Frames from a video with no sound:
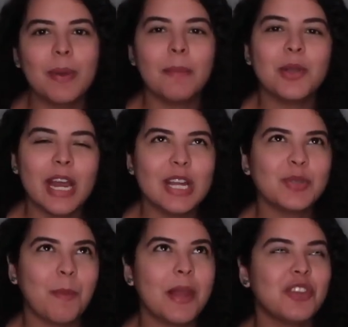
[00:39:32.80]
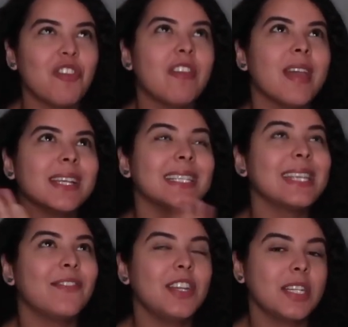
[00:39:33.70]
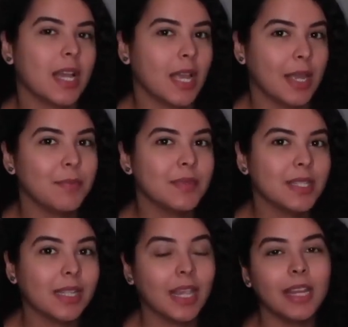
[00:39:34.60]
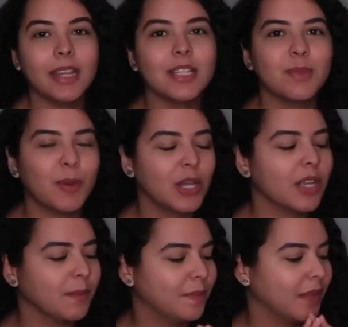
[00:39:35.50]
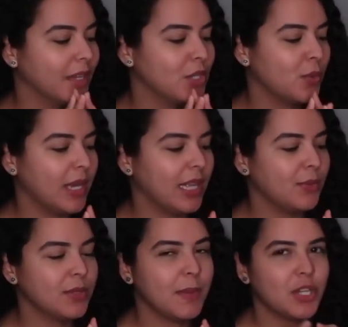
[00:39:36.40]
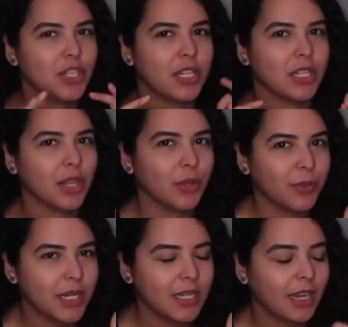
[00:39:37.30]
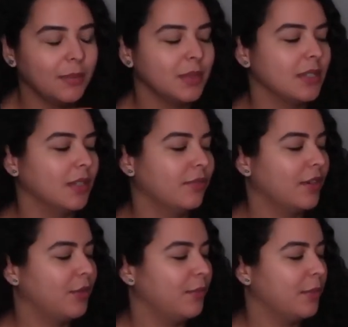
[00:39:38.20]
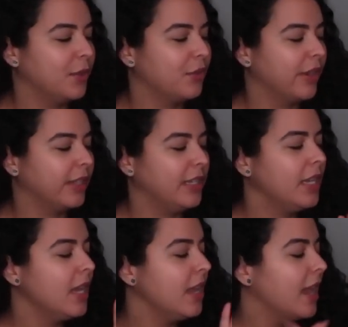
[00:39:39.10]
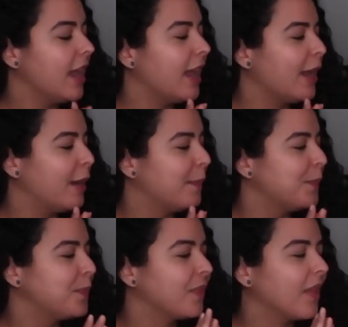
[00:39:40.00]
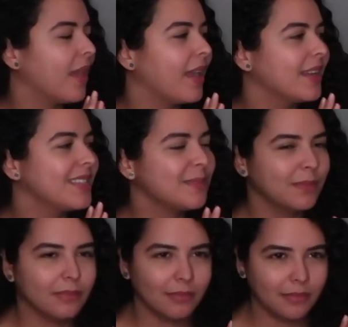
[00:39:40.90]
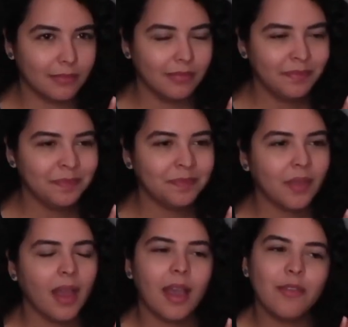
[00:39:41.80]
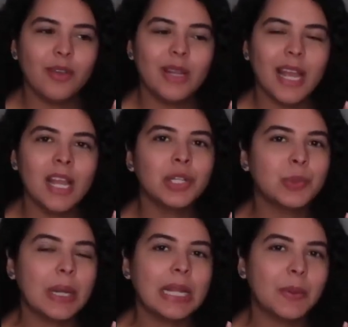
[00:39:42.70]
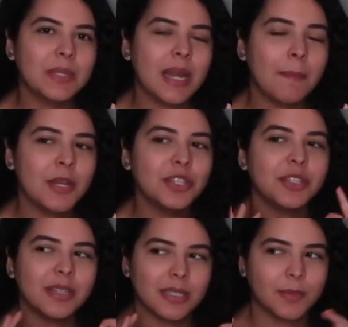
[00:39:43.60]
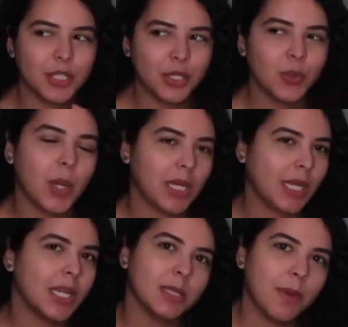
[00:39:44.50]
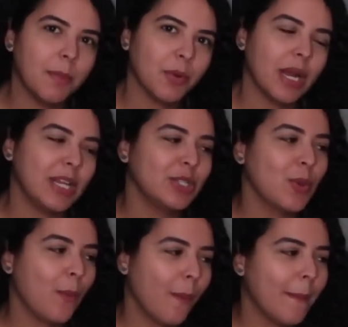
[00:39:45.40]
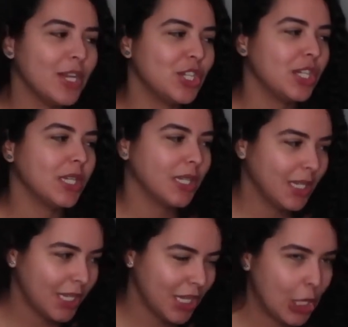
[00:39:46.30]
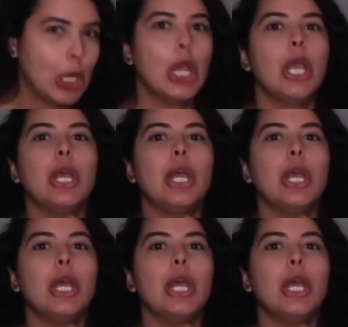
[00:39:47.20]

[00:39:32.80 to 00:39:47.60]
pomegranates were mentioned 7 times in this book, and Twilight was mentioned 3 times, if I remember correctly. And I feel like Twilight was not mentioned as much in Twilight as pomegranates were mentioned here.